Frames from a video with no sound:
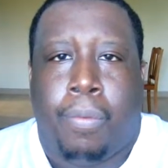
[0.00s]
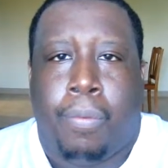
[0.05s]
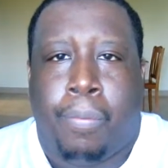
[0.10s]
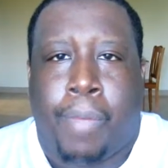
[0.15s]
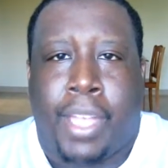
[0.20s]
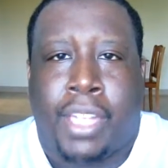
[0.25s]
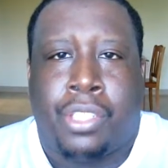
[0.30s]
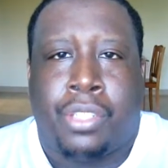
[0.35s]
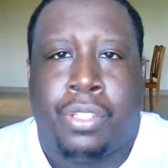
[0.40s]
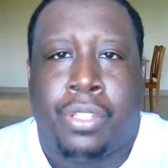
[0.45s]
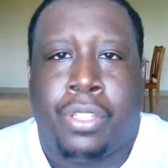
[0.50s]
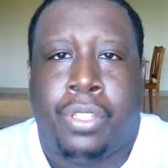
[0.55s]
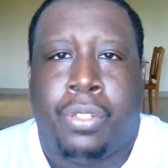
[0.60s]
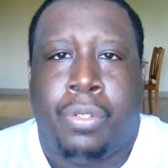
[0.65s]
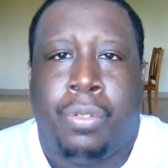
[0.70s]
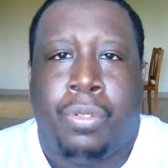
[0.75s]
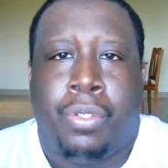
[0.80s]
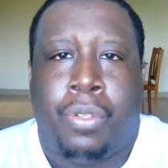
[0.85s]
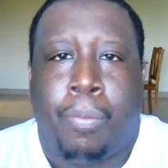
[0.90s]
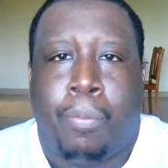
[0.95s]
Make sure
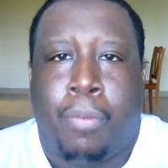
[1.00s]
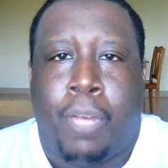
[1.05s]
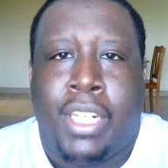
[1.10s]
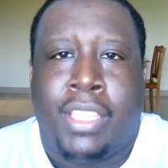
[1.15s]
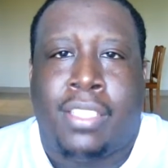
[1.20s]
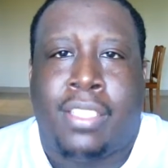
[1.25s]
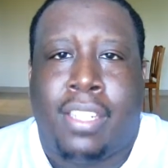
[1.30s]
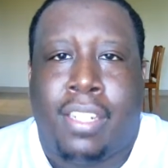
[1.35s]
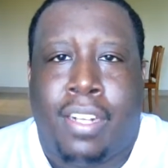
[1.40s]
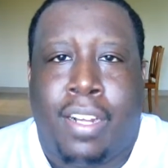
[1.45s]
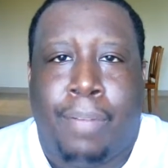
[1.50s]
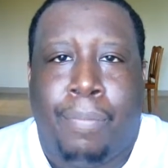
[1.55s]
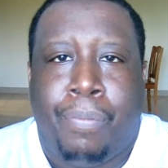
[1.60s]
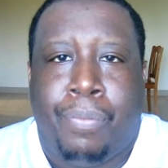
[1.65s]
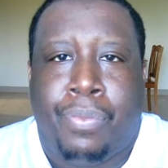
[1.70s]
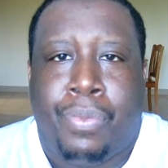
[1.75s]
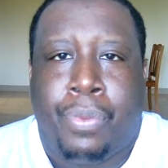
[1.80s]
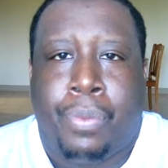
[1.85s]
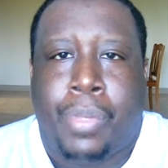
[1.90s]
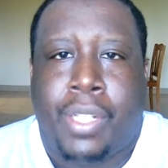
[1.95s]
you moisten it up
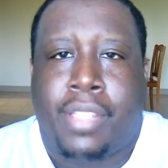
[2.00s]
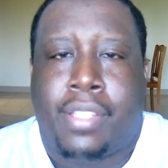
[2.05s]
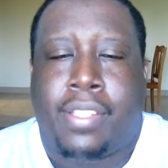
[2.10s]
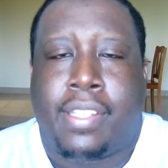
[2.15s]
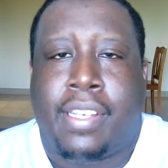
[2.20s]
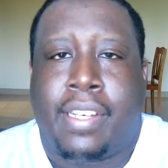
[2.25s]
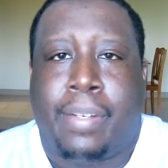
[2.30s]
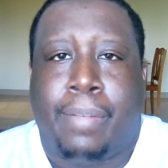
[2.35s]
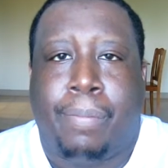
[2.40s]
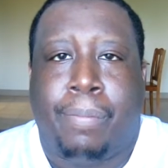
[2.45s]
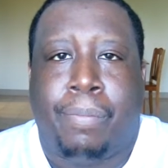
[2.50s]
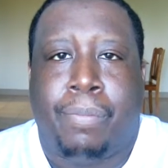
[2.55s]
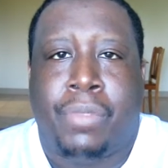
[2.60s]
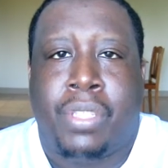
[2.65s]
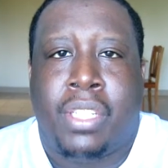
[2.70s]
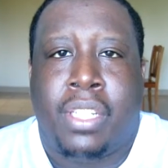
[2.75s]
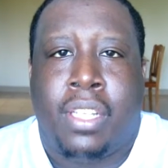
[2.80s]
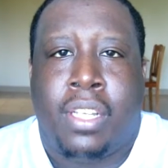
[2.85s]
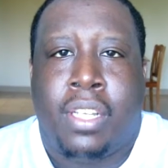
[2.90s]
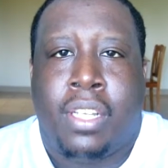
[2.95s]
with some
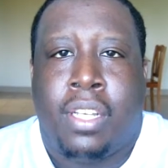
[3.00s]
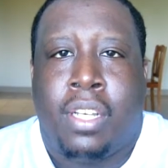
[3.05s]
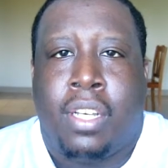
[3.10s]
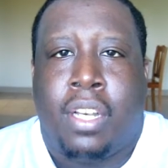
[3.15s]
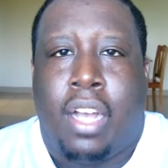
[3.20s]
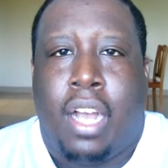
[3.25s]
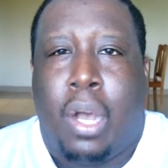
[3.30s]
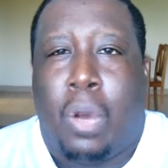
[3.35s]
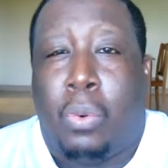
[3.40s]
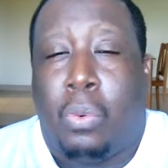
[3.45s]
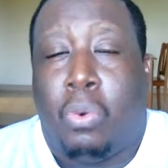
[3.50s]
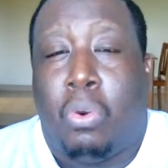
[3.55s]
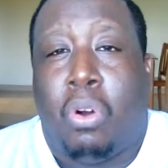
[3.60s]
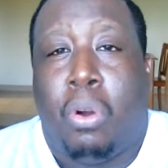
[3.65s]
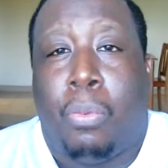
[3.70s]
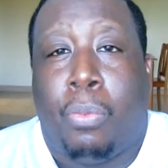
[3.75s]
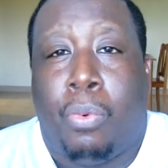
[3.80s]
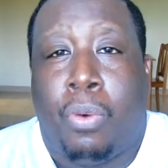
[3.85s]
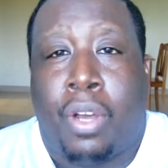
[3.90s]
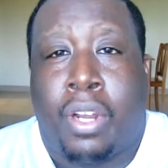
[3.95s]

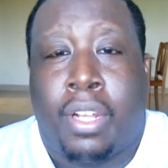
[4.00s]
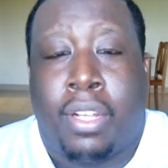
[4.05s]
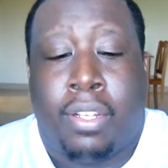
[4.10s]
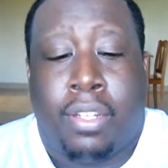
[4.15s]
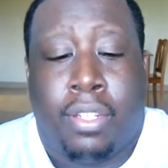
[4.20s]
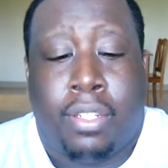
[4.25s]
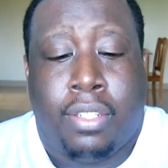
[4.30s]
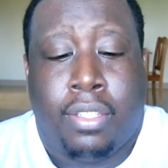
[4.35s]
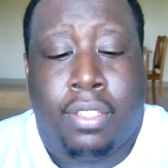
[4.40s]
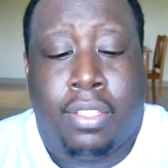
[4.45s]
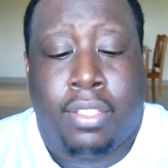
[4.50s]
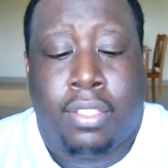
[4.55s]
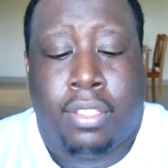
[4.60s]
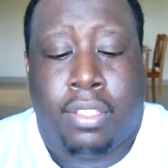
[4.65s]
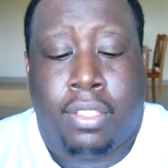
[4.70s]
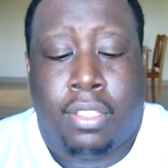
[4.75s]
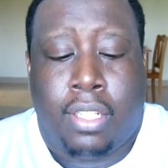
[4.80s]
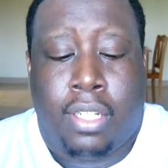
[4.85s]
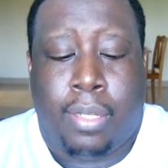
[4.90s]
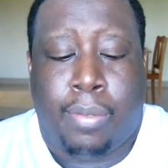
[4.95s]
warm water.
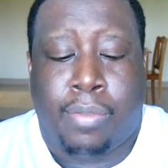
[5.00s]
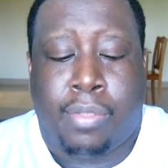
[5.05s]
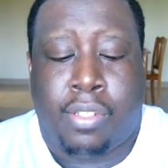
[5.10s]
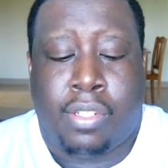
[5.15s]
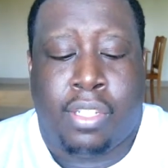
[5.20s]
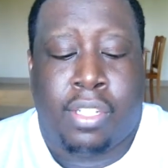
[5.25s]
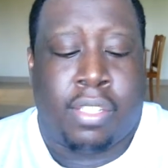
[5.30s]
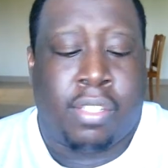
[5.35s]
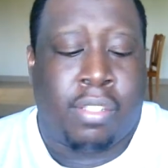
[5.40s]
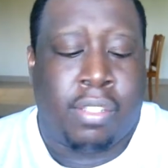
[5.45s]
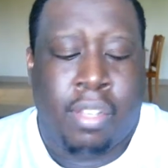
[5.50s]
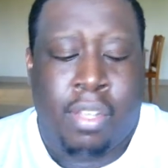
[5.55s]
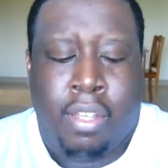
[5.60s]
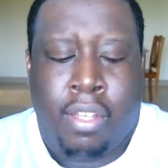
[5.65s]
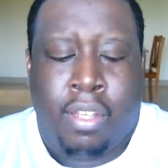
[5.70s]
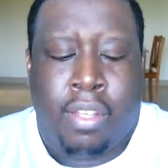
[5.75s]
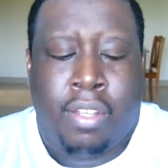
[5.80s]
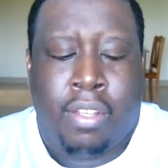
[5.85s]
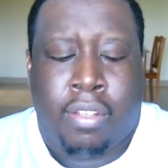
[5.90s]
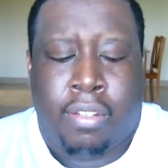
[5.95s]
So just
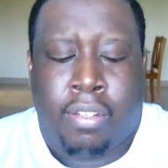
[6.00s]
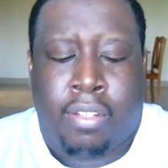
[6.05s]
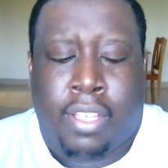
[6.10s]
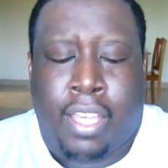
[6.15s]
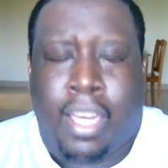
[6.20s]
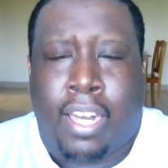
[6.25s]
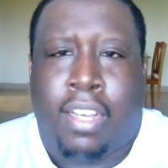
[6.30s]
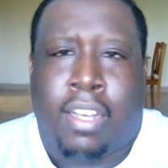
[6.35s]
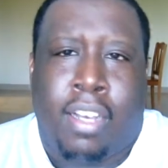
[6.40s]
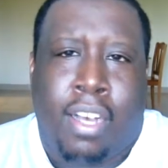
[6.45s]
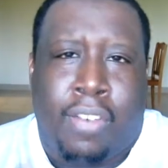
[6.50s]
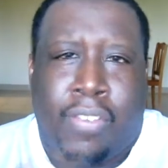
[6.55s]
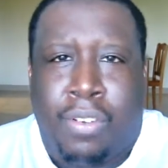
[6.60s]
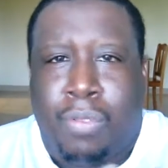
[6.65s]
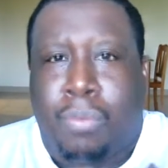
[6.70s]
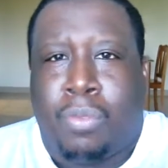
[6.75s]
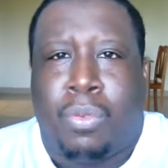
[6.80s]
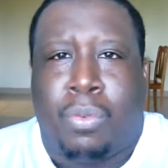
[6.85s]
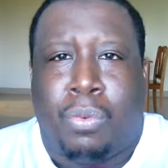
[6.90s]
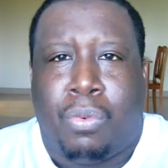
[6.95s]
get it
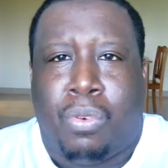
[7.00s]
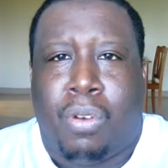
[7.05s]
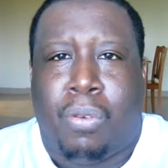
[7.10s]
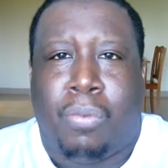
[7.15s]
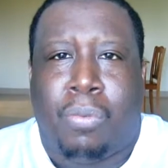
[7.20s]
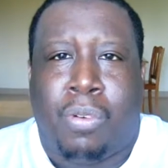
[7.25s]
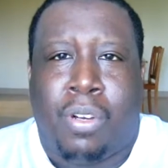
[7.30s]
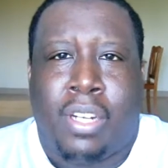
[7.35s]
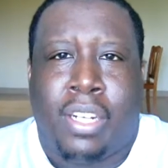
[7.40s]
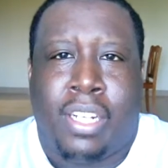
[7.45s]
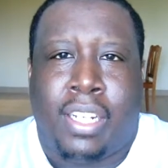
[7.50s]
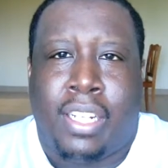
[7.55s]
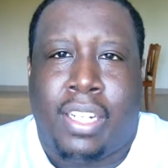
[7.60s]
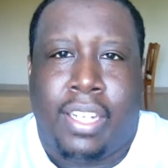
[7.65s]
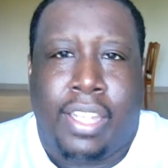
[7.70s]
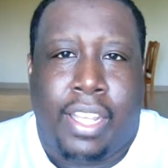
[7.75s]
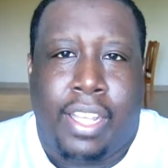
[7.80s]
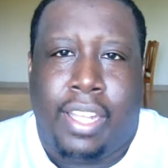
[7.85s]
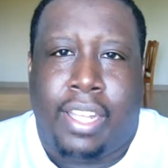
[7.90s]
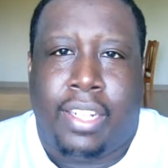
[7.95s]
covered with the warm water and
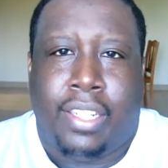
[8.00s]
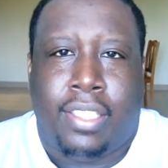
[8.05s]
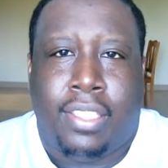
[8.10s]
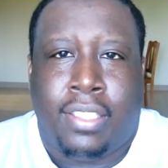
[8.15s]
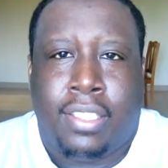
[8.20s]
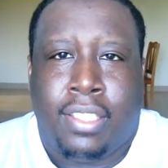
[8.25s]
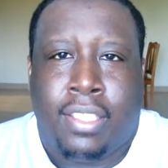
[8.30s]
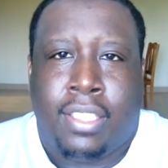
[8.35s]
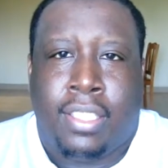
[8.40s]
then